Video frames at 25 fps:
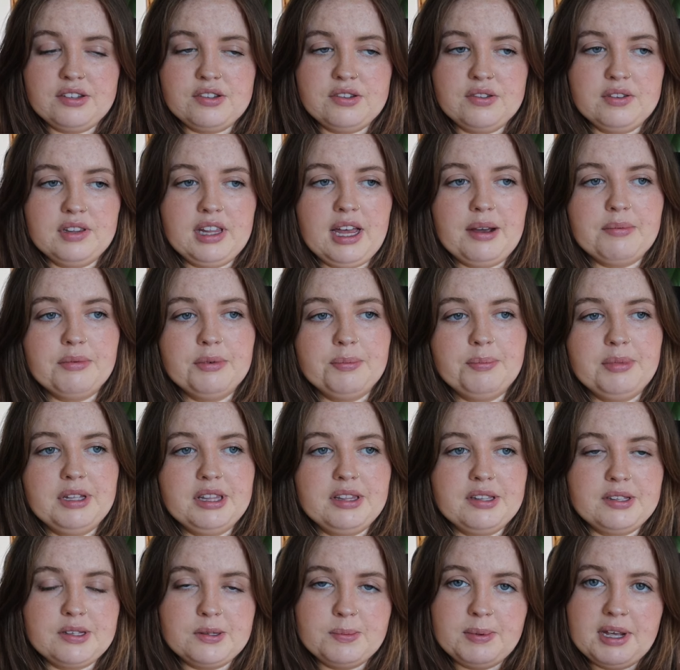So that would be
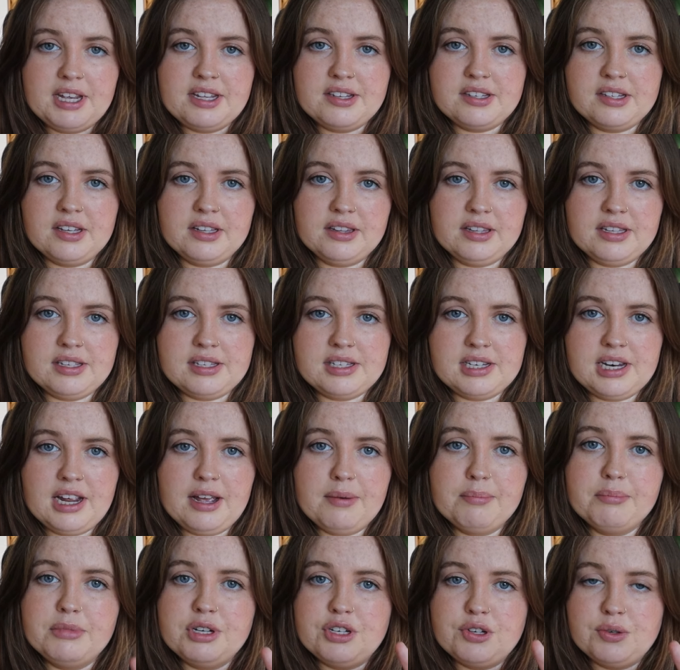the space on the
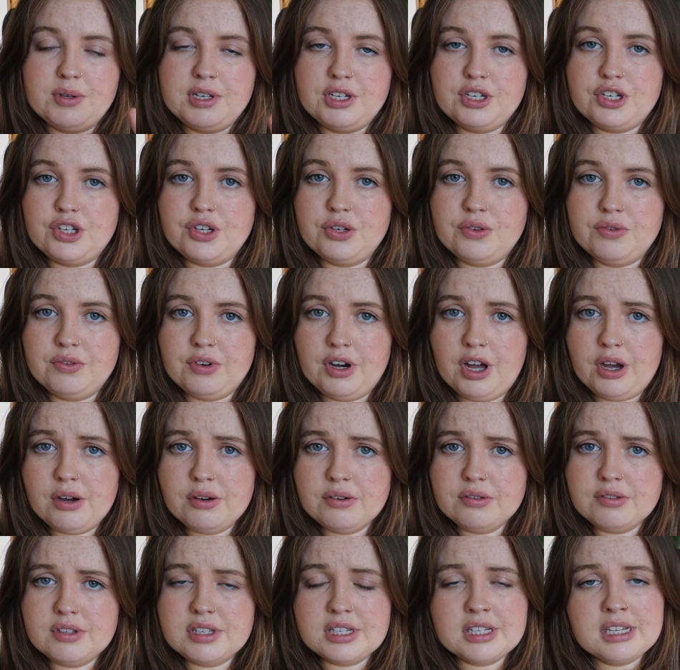stem between two
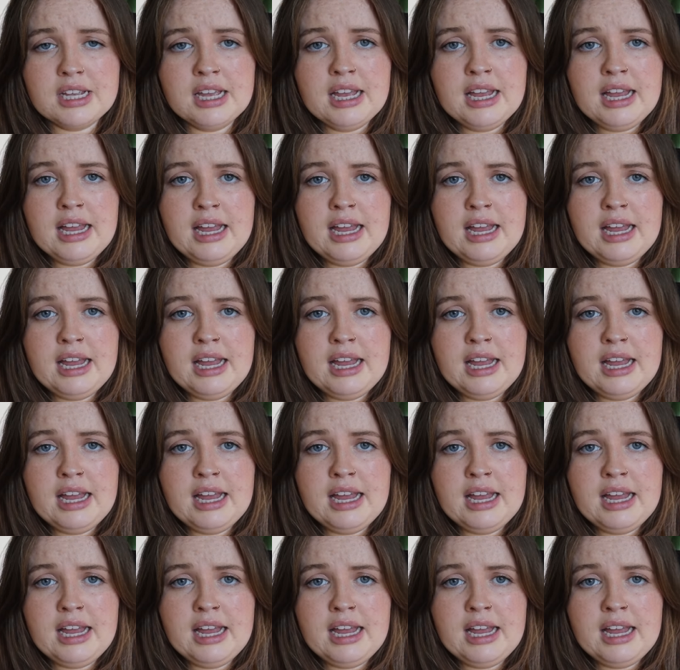nodes,